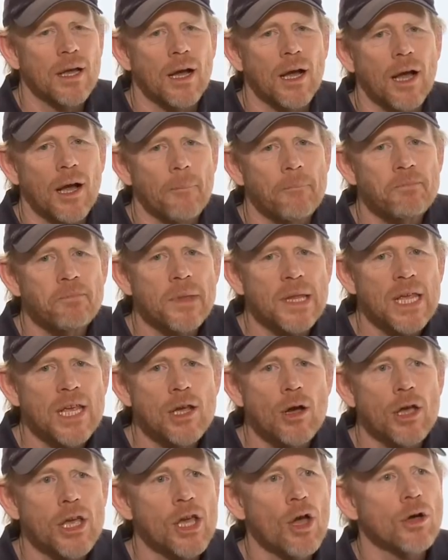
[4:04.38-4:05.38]
mm-hmm. um,
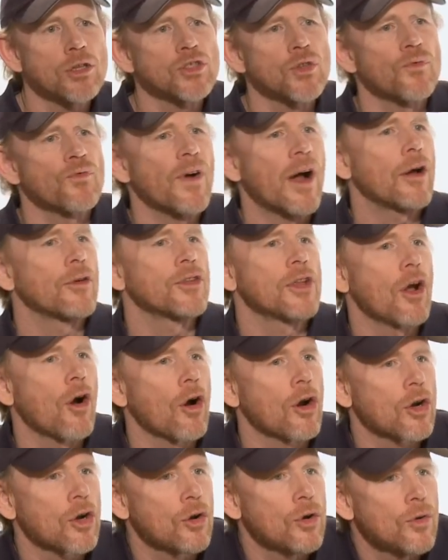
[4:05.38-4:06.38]
you know, he also found the
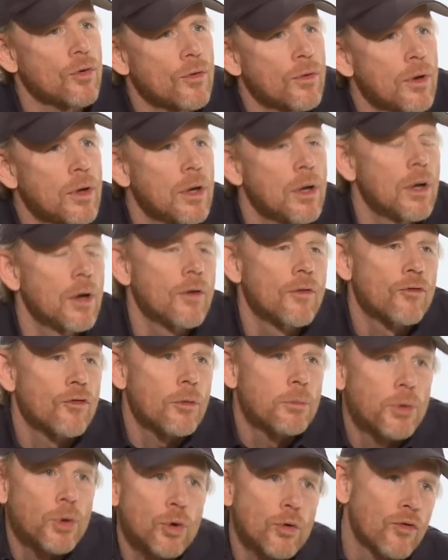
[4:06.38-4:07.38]
article
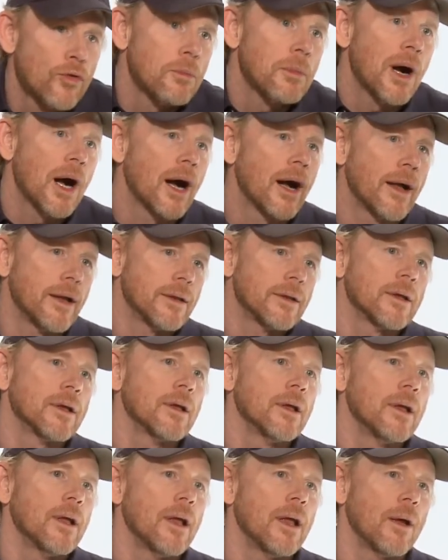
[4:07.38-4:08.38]
for Beautiful Mind.
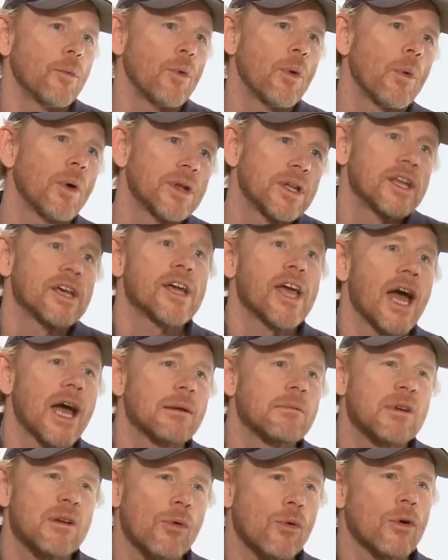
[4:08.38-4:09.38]
Mm-hmm. We won the
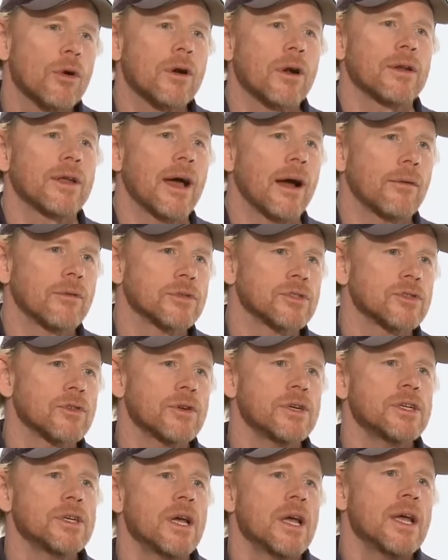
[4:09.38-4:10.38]
Academy Award on that one. So
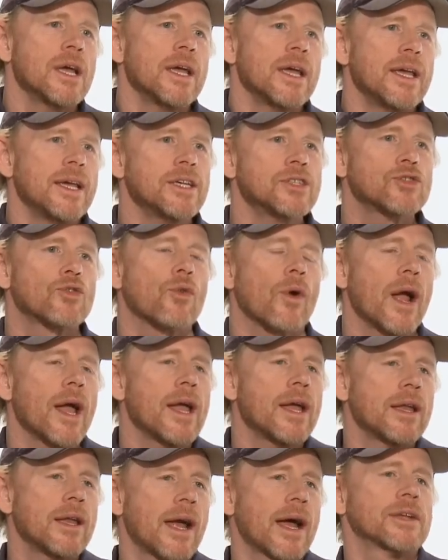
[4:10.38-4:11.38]
he, he's
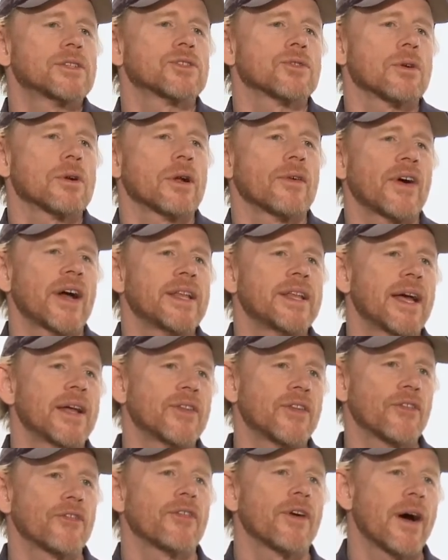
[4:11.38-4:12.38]
great at sort of
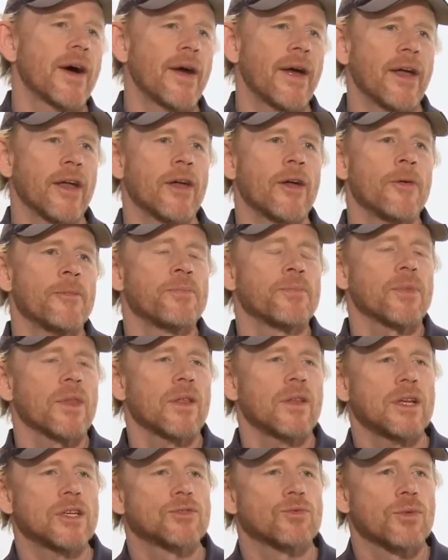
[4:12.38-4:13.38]
identifying
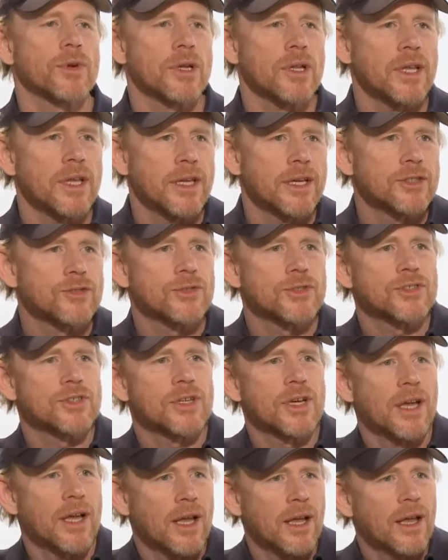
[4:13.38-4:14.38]
these really
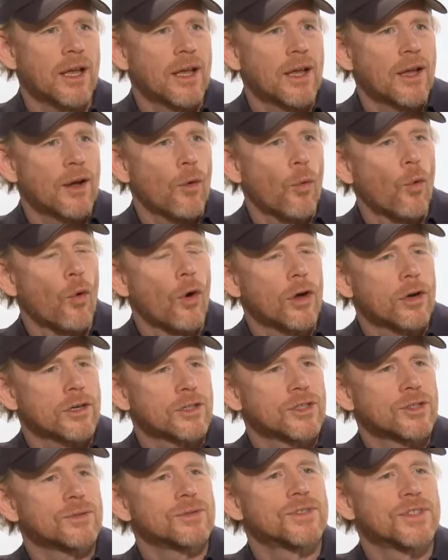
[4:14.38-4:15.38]
interesting one or
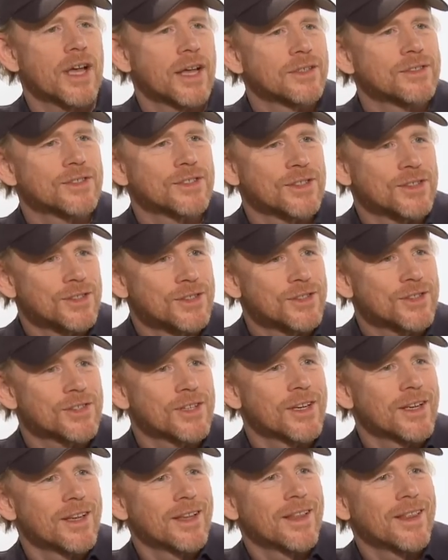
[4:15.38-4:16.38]
two sentences
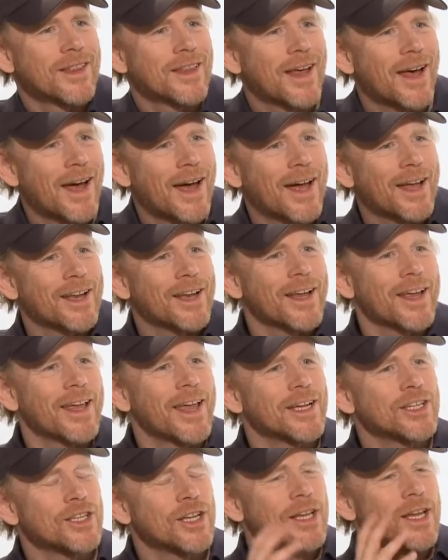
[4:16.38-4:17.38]
that
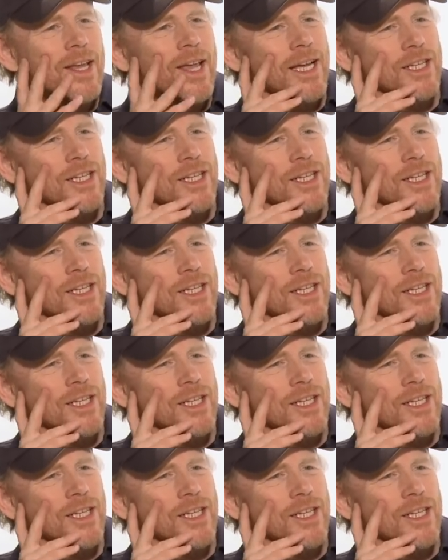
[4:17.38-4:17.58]
get,